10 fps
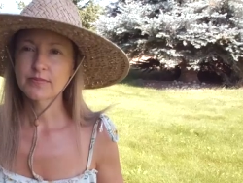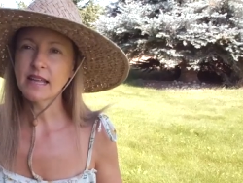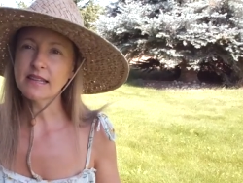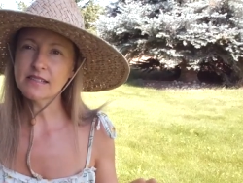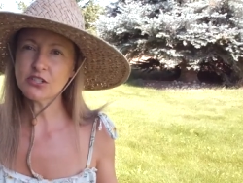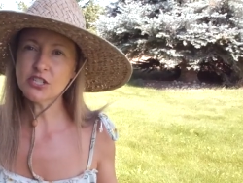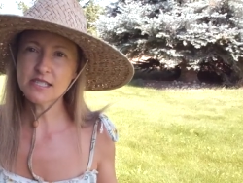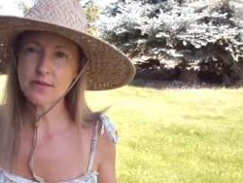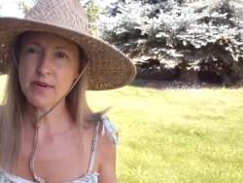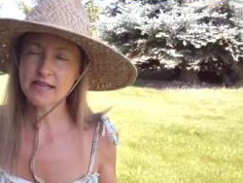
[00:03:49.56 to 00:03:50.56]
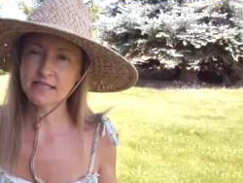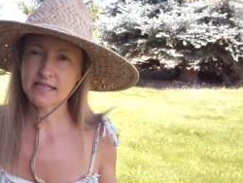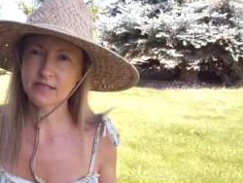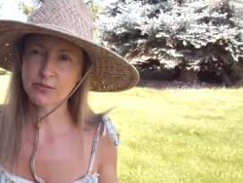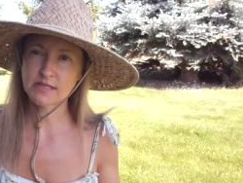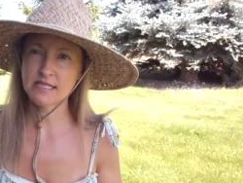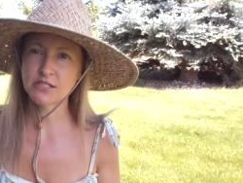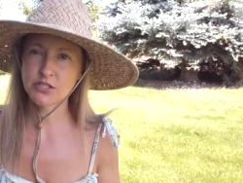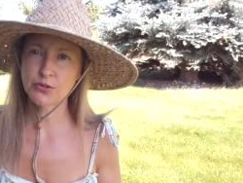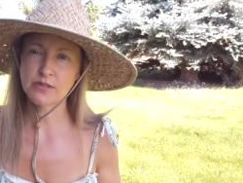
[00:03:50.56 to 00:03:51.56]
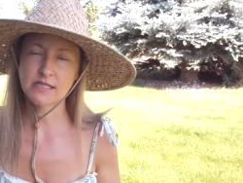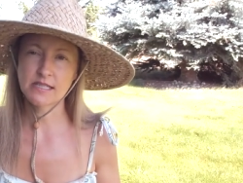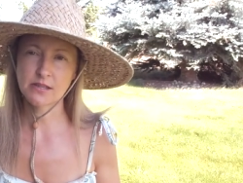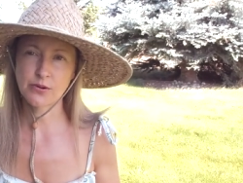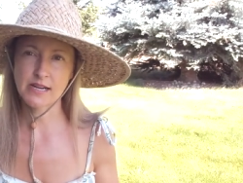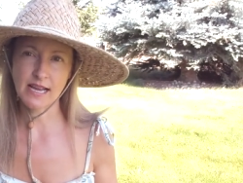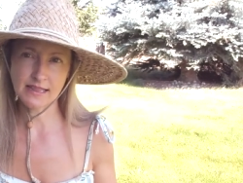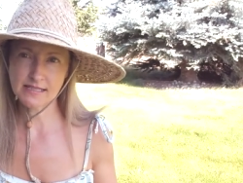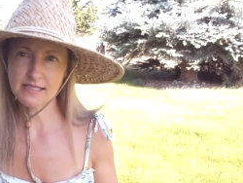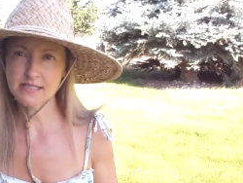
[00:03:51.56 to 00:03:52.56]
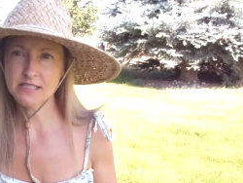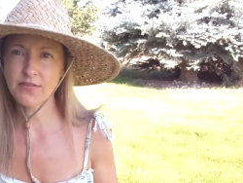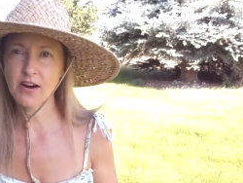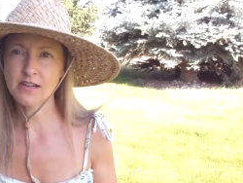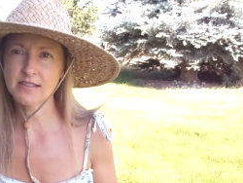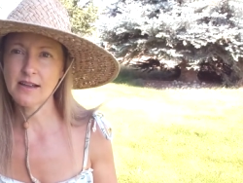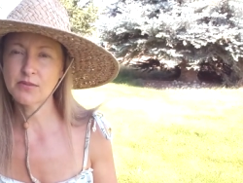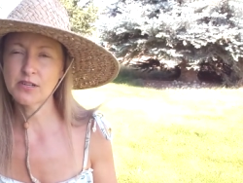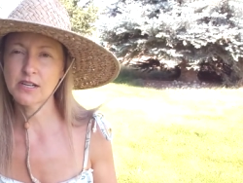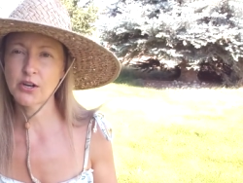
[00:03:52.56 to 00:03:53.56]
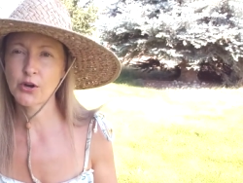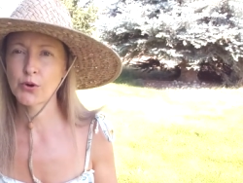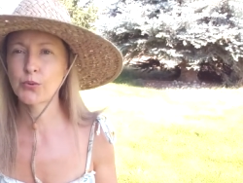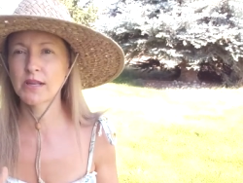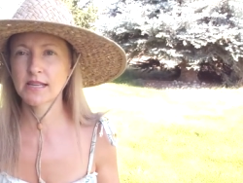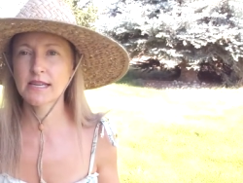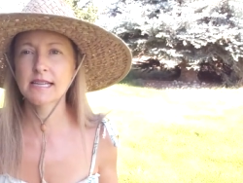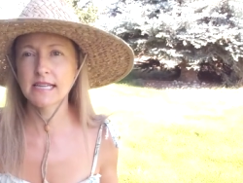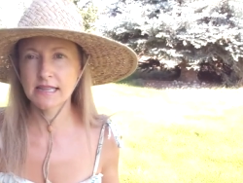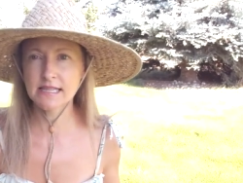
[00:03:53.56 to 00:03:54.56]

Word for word: these are just the basics with D2 and D3, and this is as far as I'm going to go with it in this